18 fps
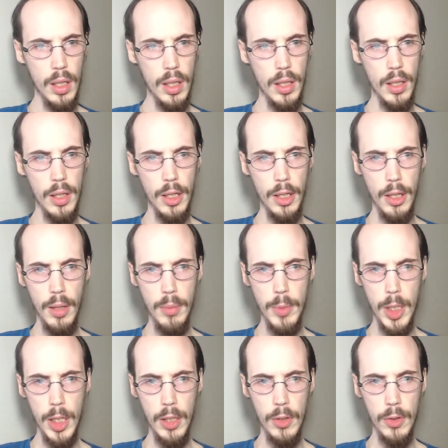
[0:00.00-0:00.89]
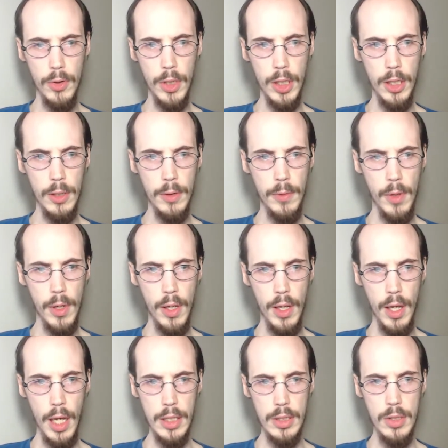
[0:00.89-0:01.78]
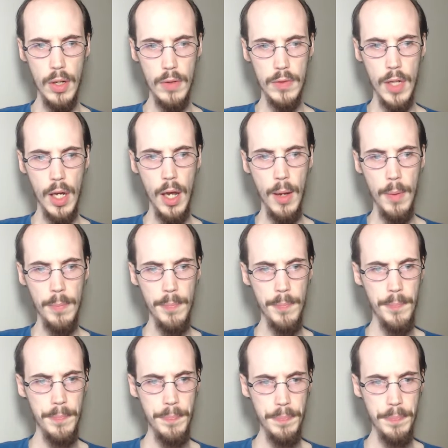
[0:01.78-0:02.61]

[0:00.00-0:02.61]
I'm not in a hurry. I still have time.